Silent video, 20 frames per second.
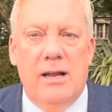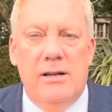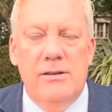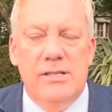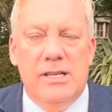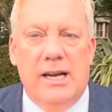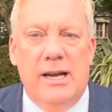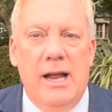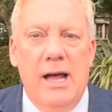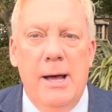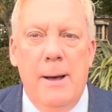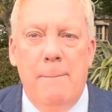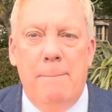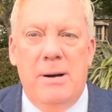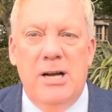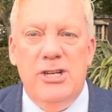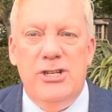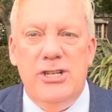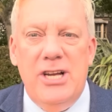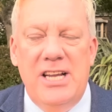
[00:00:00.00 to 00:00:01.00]
London.
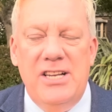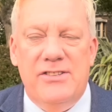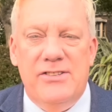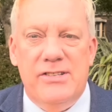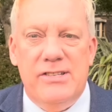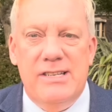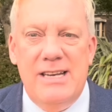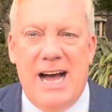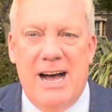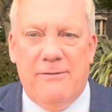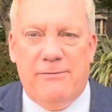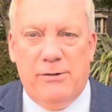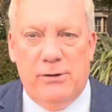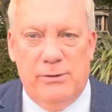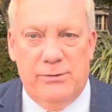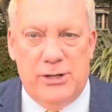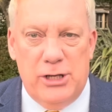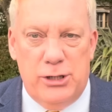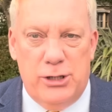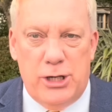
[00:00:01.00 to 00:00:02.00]
But she'd
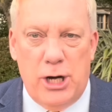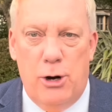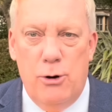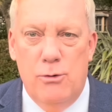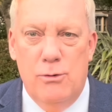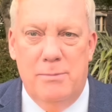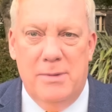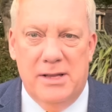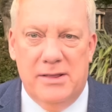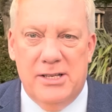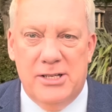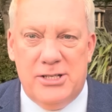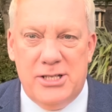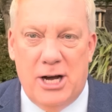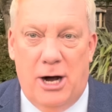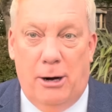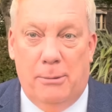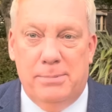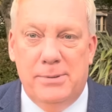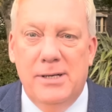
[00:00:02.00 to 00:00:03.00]
snaffled the dome at the
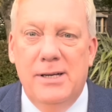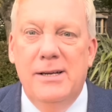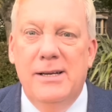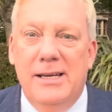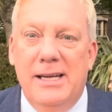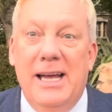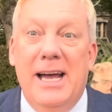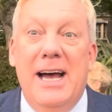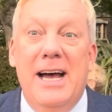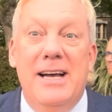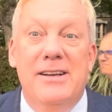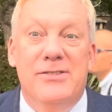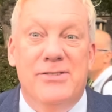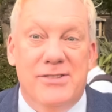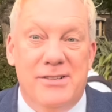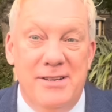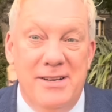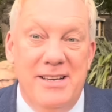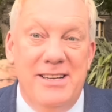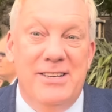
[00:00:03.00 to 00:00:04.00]
top.
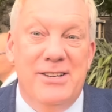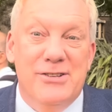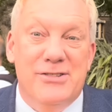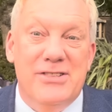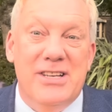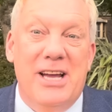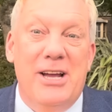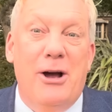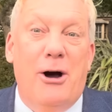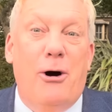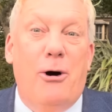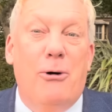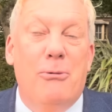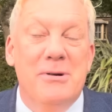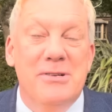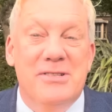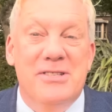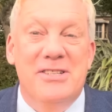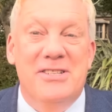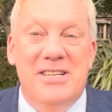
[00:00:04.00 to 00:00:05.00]
Yes, you see,
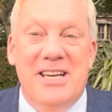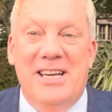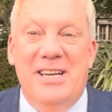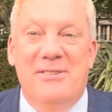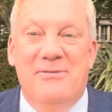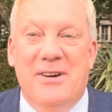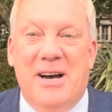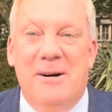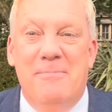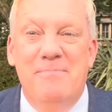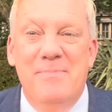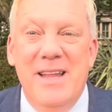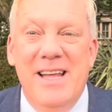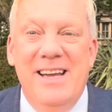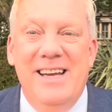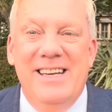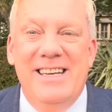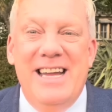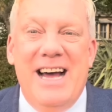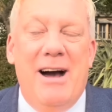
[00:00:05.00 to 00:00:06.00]
always the diva.
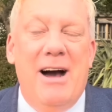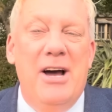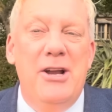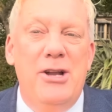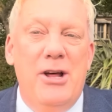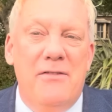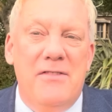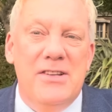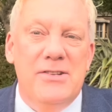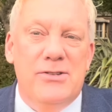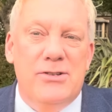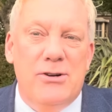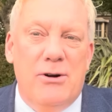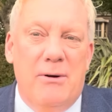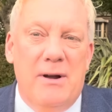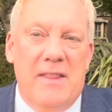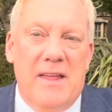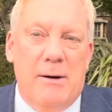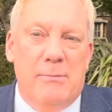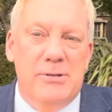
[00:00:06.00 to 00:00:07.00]
Now, another
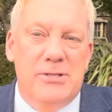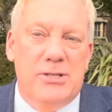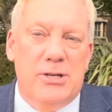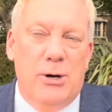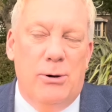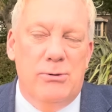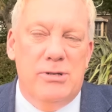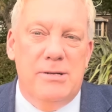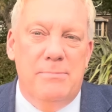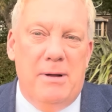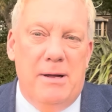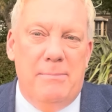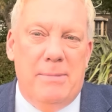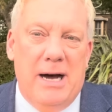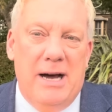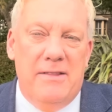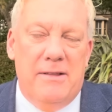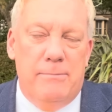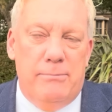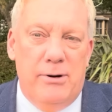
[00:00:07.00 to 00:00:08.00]
story that was told to me
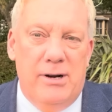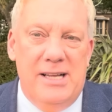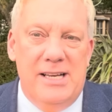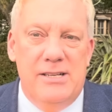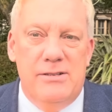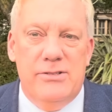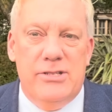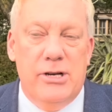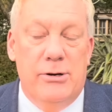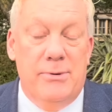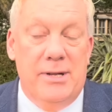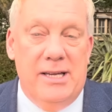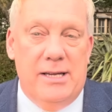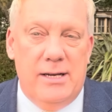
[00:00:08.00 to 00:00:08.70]
by the brilliant Tony